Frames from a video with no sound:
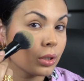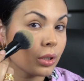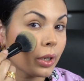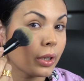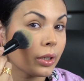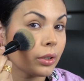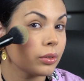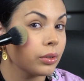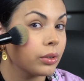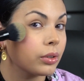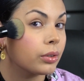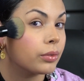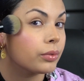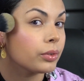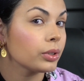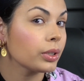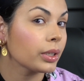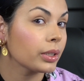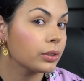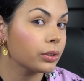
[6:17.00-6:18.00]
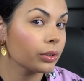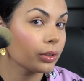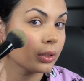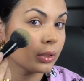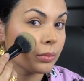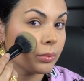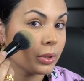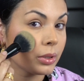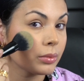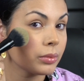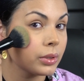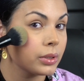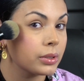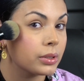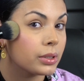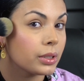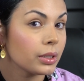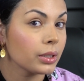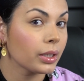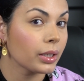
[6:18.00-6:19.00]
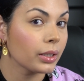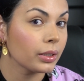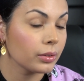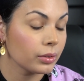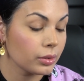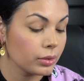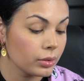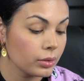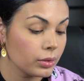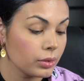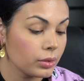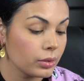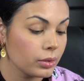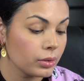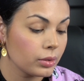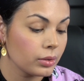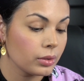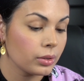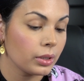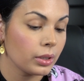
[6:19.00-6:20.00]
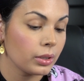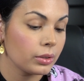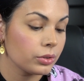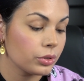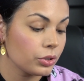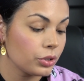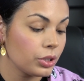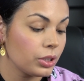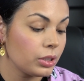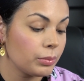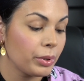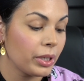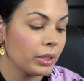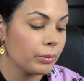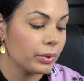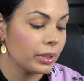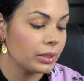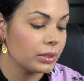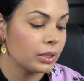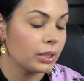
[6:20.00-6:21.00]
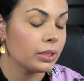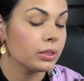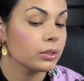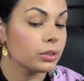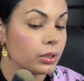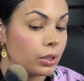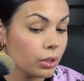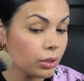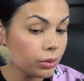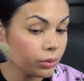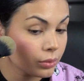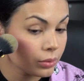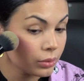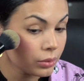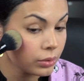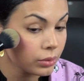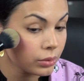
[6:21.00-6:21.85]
I don't know if you guys are going to be able to see that. She's pigmented, so.